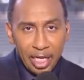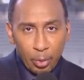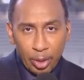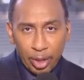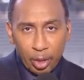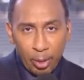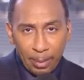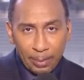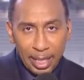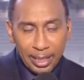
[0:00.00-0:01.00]
he's one of the
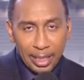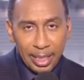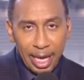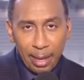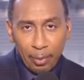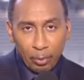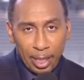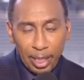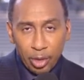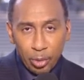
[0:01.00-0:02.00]
great players in the game, a
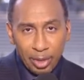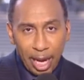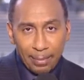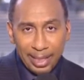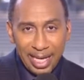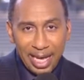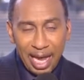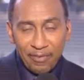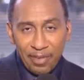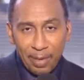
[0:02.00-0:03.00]
reigning 2-time league
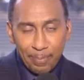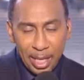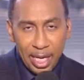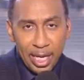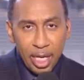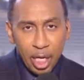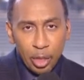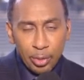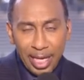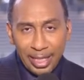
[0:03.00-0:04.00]

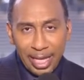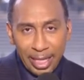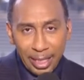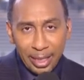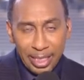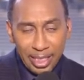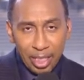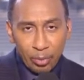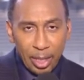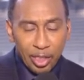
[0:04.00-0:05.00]
MVP. You take that into
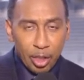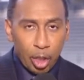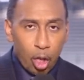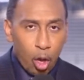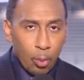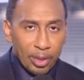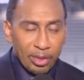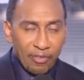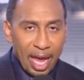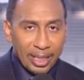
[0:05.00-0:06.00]
consideration along with
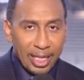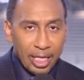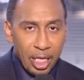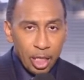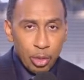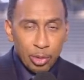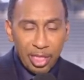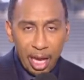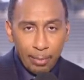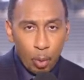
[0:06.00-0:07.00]
the fact that you
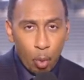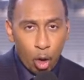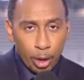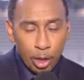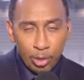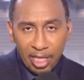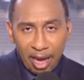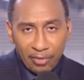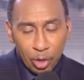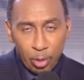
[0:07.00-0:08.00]
stay in Milwaukee, you
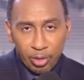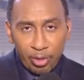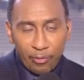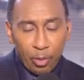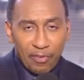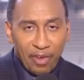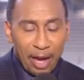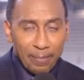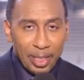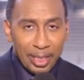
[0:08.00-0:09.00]
sign for
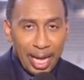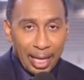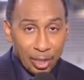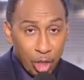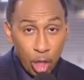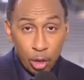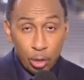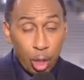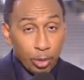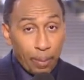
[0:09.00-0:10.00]
$245 million. You
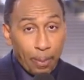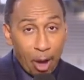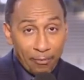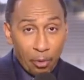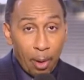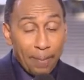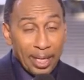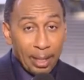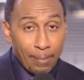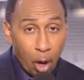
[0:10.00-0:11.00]
don't depart for a
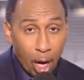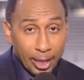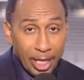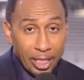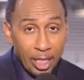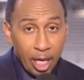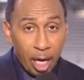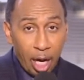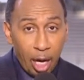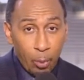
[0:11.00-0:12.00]
bigger market
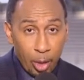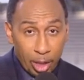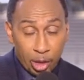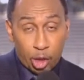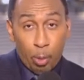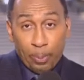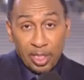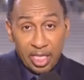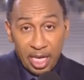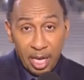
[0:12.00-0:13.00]
with a super
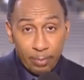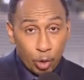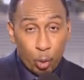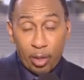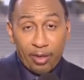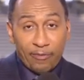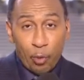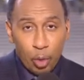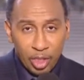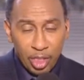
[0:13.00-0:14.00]
team joining
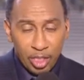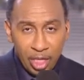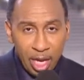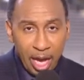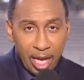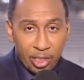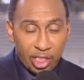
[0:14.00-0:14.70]
forces and